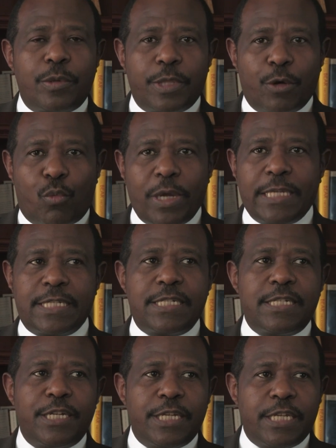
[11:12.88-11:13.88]
the
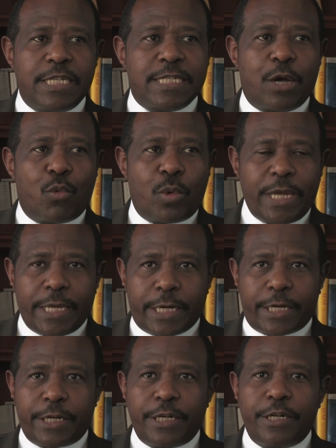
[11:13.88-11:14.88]
West is
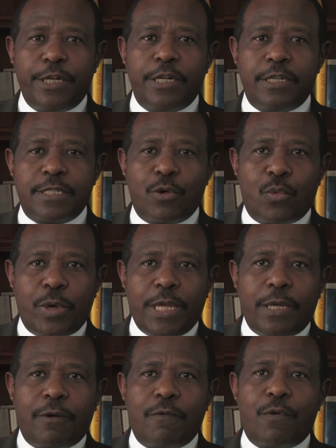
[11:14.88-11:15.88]
aware
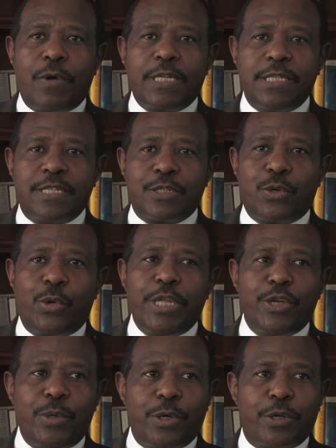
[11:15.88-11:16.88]
of what is
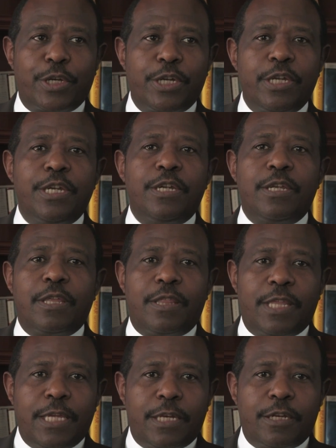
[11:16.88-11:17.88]
going on.
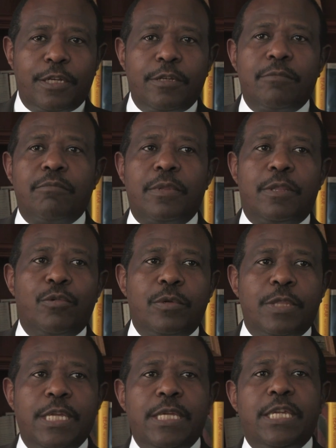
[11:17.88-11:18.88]
Then
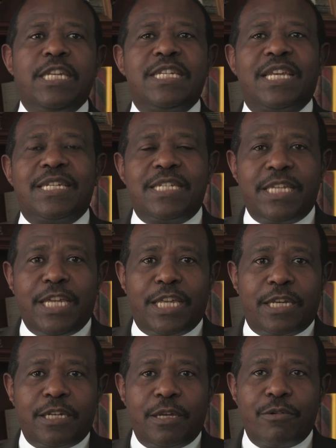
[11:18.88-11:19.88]
they
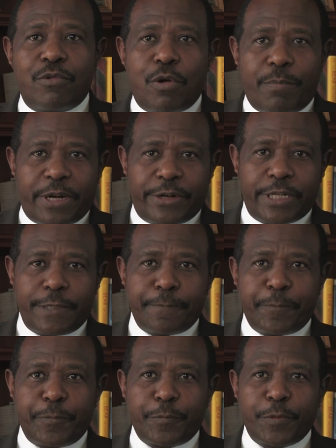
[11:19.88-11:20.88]
entertain robbery,
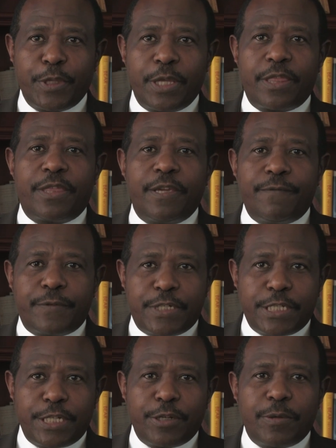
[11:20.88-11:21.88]
theft